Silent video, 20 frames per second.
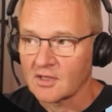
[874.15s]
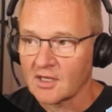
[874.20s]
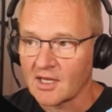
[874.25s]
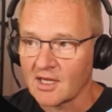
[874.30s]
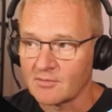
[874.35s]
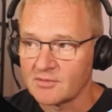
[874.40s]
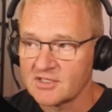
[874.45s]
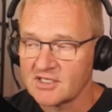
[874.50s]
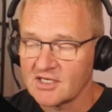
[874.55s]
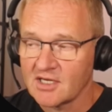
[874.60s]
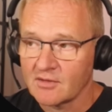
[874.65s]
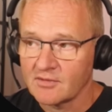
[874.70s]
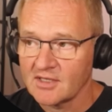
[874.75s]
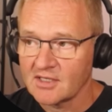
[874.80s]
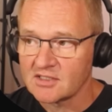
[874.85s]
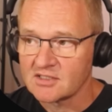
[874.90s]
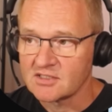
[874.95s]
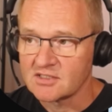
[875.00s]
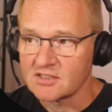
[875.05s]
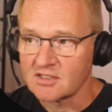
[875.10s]
Empty out the
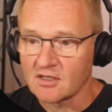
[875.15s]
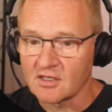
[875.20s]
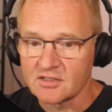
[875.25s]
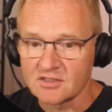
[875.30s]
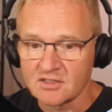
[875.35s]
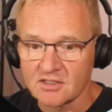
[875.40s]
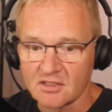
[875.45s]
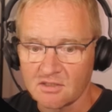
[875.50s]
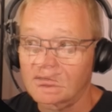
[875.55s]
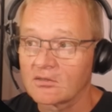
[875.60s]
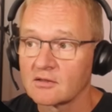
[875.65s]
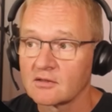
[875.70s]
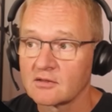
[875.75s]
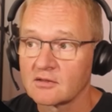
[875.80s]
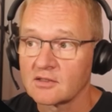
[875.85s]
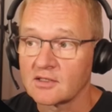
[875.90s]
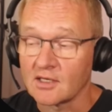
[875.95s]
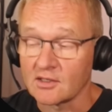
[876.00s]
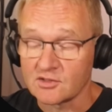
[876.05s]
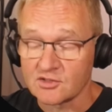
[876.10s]
entity ID.
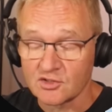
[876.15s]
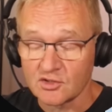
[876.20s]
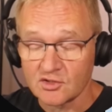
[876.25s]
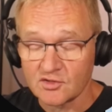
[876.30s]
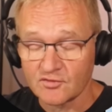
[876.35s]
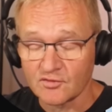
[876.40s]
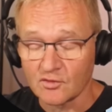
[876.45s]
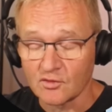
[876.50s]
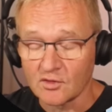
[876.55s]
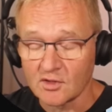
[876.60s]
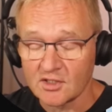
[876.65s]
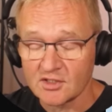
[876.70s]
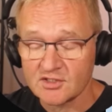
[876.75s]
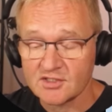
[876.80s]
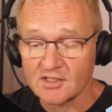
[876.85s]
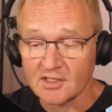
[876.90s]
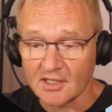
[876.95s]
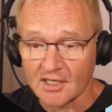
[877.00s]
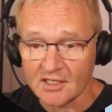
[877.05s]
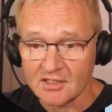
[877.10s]
Now search for and
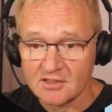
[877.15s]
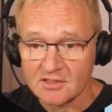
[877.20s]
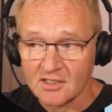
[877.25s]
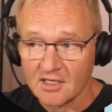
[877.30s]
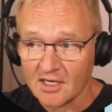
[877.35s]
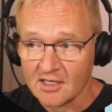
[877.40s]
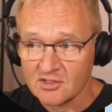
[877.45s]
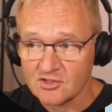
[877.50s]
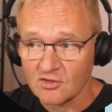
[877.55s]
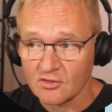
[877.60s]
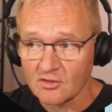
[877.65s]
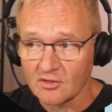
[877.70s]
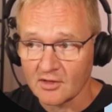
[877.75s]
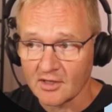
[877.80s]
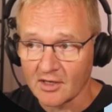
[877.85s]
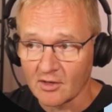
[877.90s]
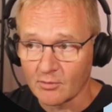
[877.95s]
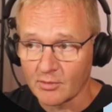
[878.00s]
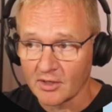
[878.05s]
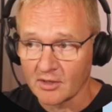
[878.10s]
select our toggle
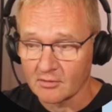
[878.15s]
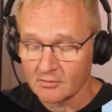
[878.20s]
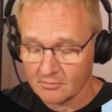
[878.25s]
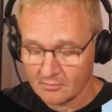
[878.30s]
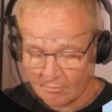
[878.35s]
helper.